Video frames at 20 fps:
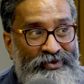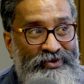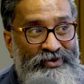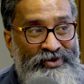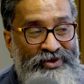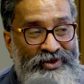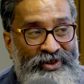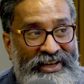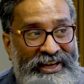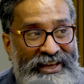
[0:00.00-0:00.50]

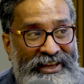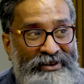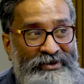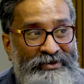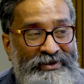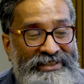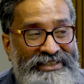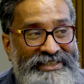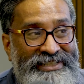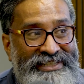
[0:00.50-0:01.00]
Together
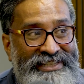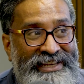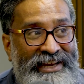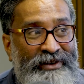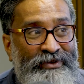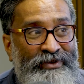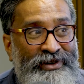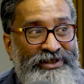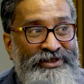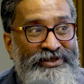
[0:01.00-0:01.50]
we'll
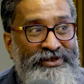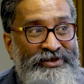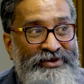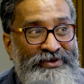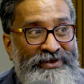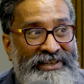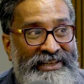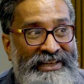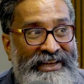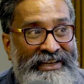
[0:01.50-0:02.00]
decide what to do
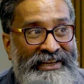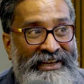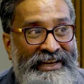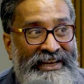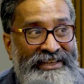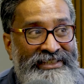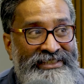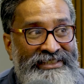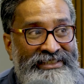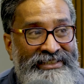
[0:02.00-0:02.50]
with that
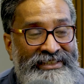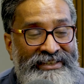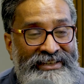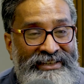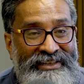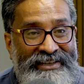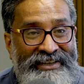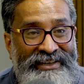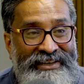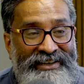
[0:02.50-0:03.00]
cash.
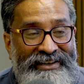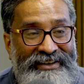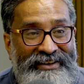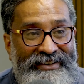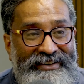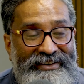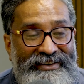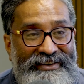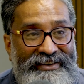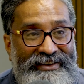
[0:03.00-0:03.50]

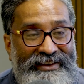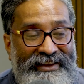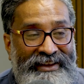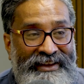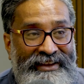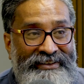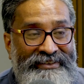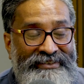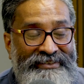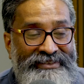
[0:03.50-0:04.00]

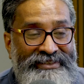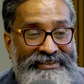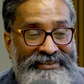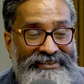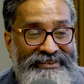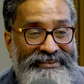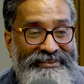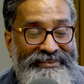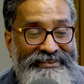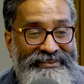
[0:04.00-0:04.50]
And
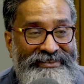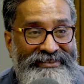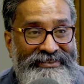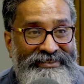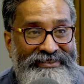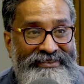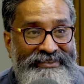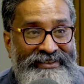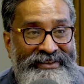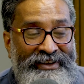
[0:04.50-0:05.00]

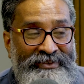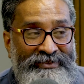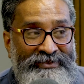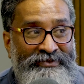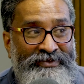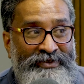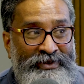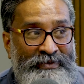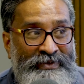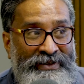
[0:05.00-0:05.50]
heaven
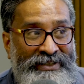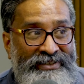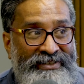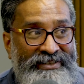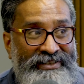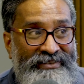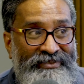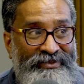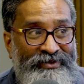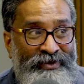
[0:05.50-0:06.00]

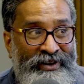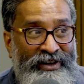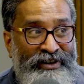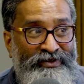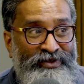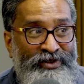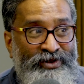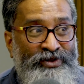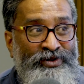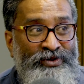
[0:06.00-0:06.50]
forbid one
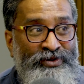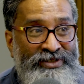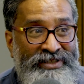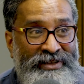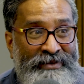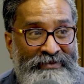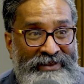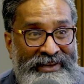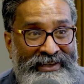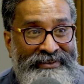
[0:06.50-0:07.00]
of you do
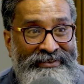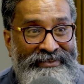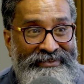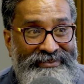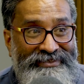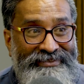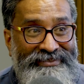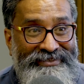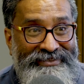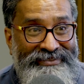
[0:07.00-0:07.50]

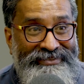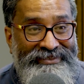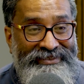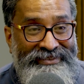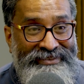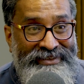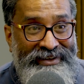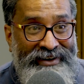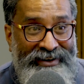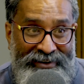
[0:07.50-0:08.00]
something
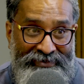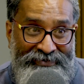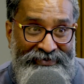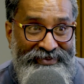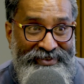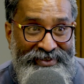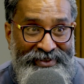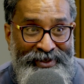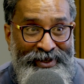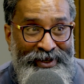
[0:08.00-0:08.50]

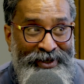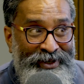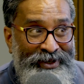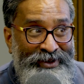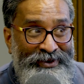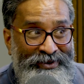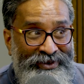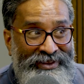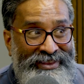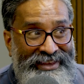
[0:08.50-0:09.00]
daft
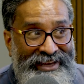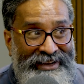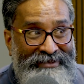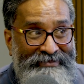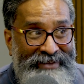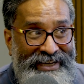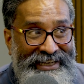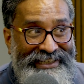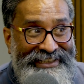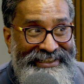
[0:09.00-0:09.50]
with that
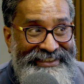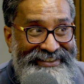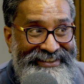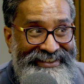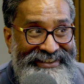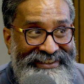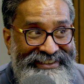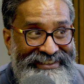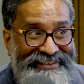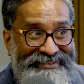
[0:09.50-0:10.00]
money, right?